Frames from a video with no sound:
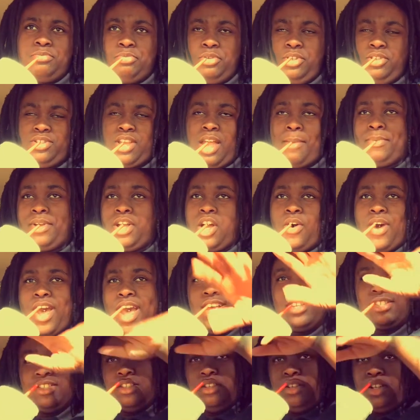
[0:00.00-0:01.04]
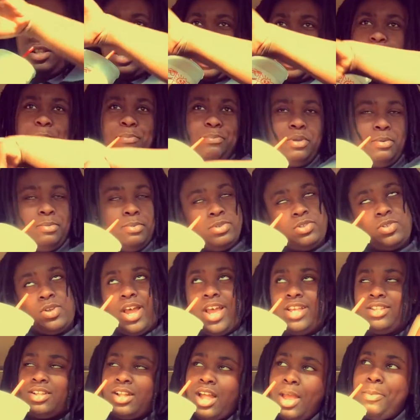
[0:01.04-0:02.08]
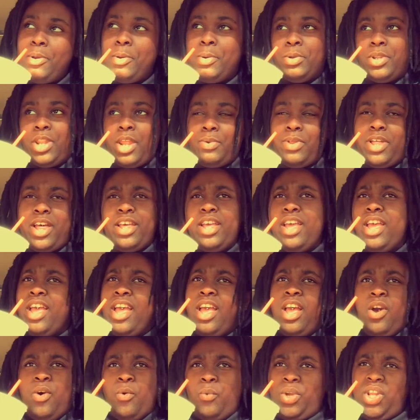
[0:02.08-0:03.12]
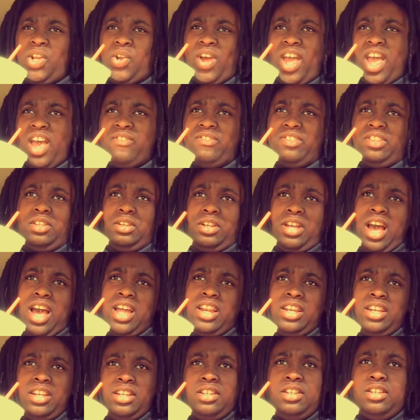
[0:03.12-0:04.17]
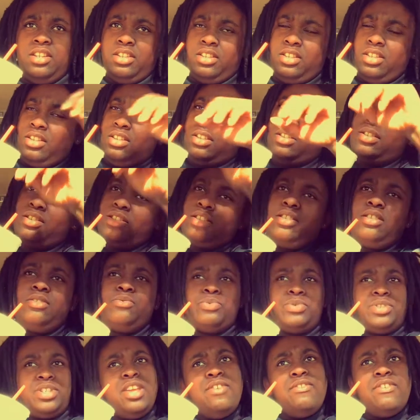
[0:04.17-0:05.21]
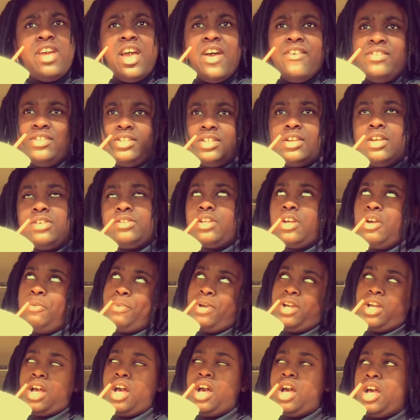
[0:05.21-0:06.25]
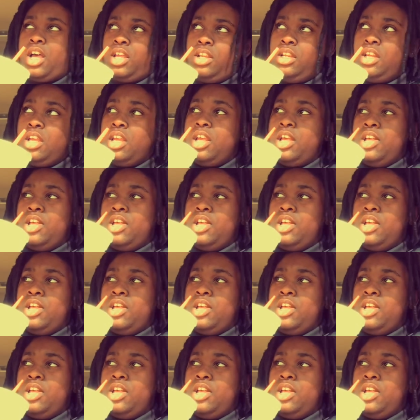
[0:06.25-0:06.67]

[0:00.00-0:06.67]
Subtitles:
He's like, but go ask the claim people. So I asked the claim people, and they were like, we don't have it. The guy in the receiving have it. So I was like, oh my God.